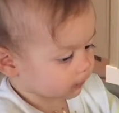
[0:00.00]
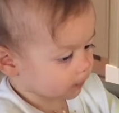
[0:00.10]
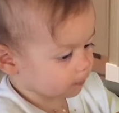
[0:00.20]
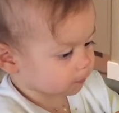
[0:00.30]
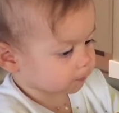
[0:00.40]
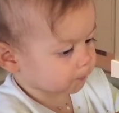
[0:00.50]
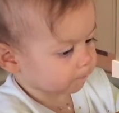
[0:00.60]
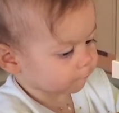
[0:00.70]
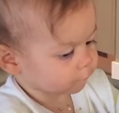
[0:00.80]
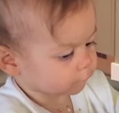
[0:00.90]

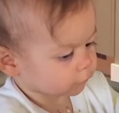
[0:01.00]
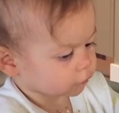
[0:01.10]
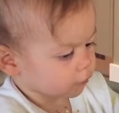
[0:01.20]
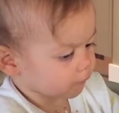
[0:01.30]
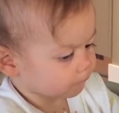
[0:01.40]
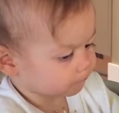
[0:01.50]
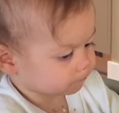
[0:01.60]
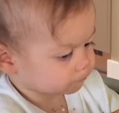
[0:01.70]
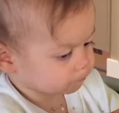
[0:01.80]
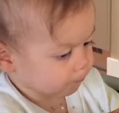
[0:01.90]
positively introduce
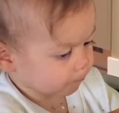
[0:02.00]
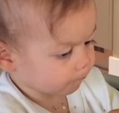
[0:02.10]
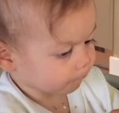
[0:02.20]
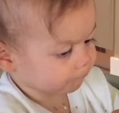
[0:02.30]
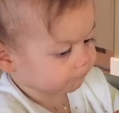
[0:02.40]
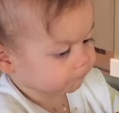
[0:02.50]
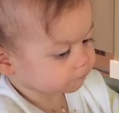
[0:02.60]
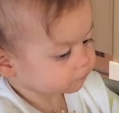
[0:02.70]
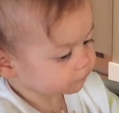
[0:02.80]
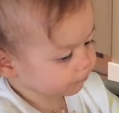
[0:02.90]
bananas as well. So